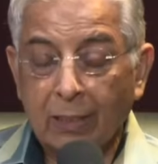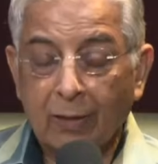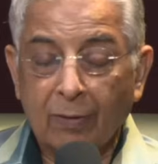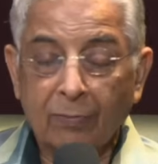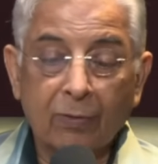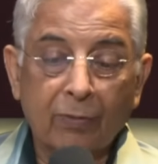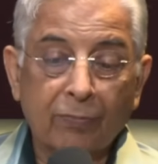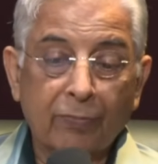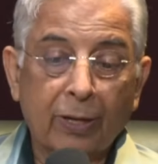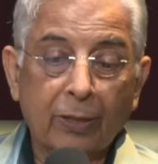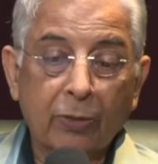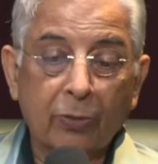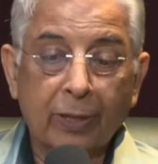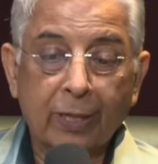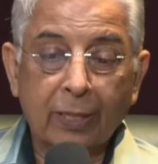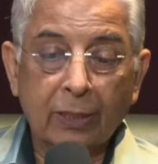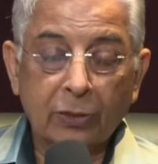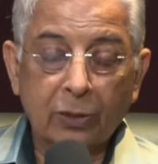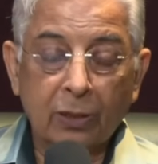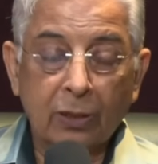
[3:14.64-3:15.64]
of the
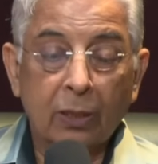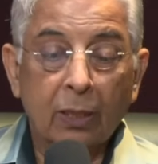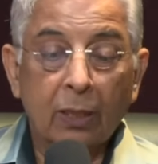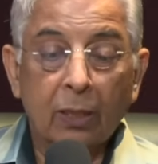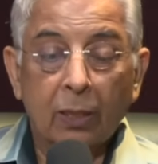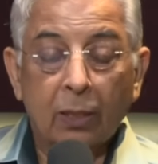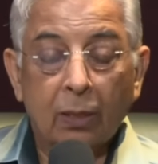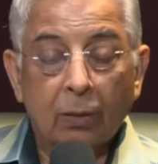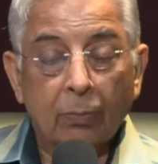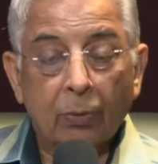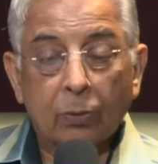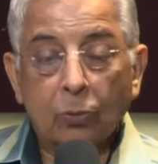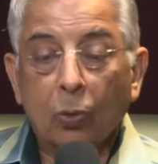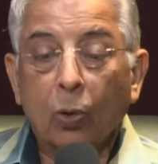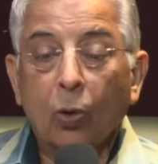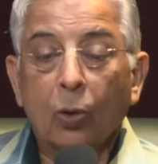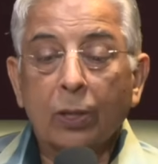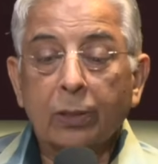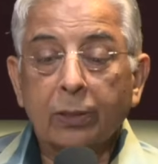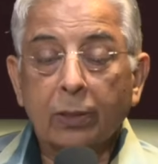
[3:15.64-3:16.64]
Federation, but
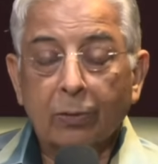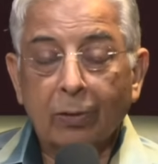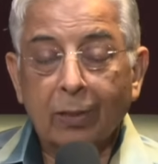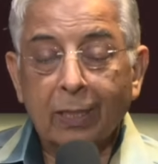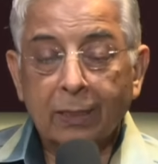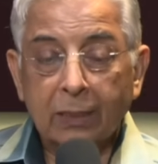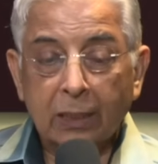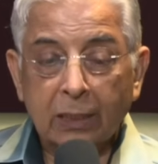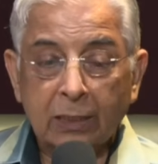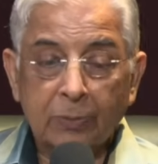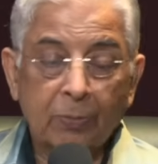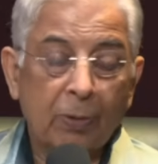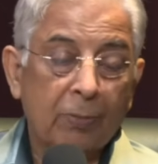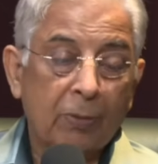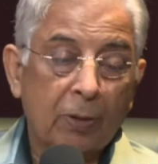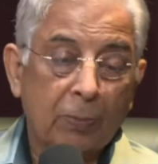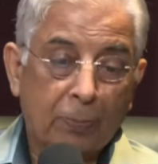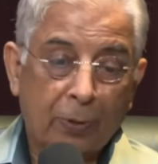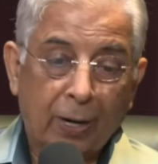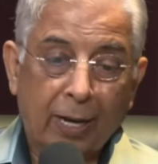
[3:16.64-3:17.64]
all other religions may
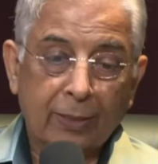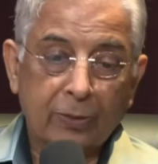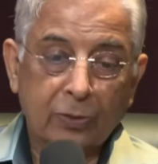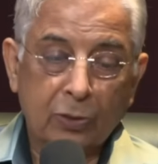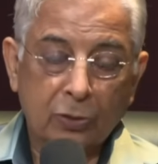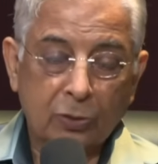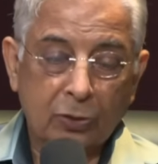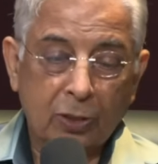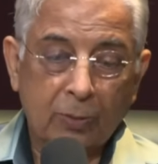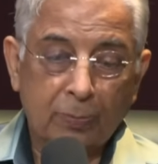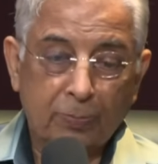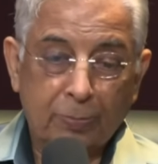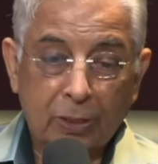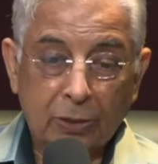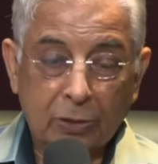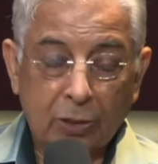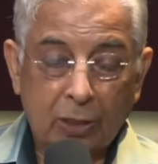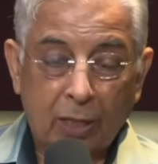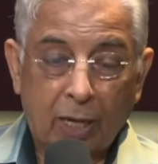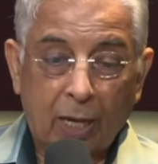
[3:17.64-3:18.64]
be practiced in
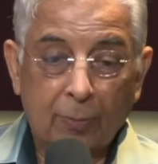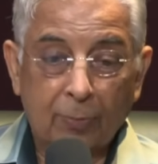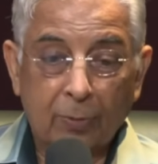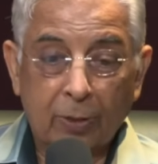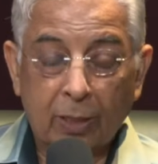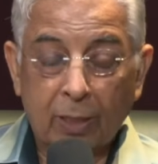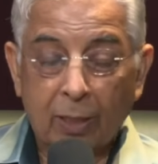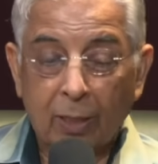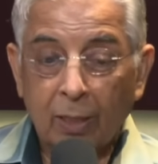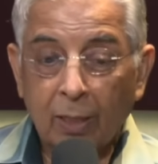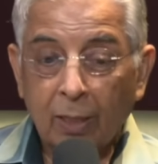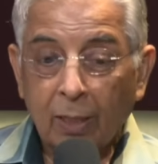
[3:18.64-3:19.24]
peace and harmony.